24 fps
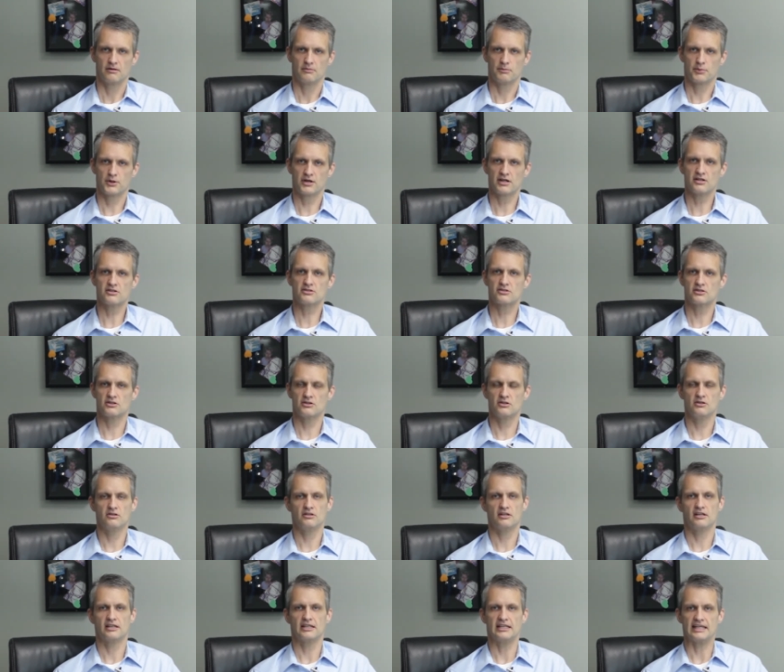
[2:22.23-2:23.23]
Pretty
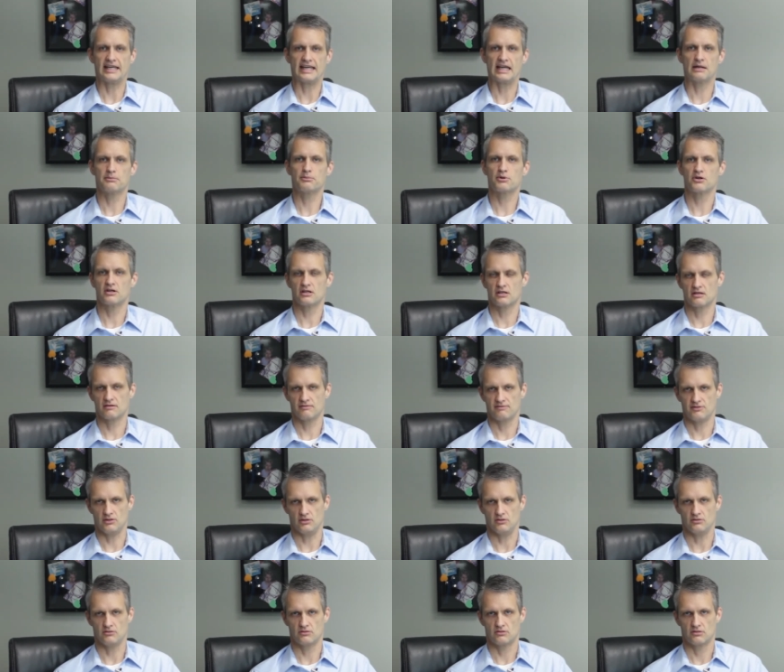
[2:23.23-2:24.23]
soon, you get pretty
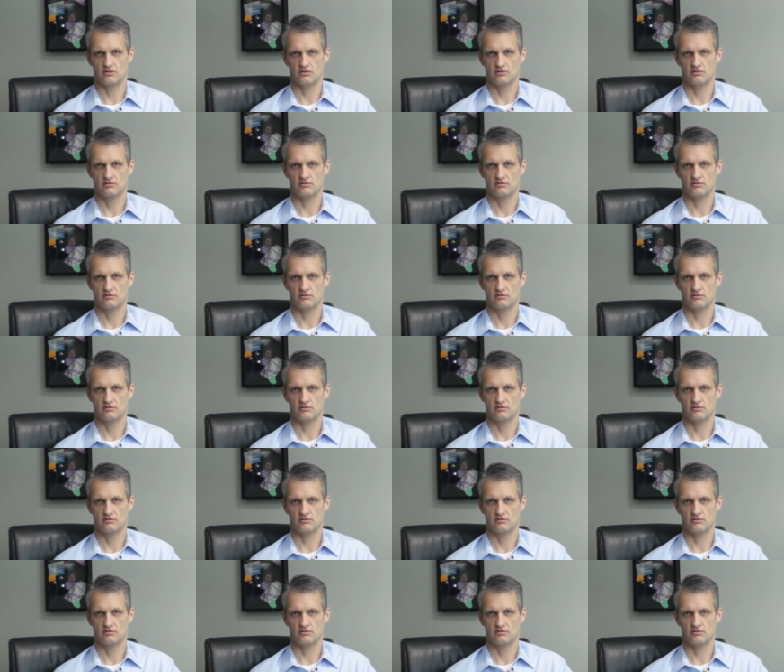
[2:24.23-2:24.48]
confused.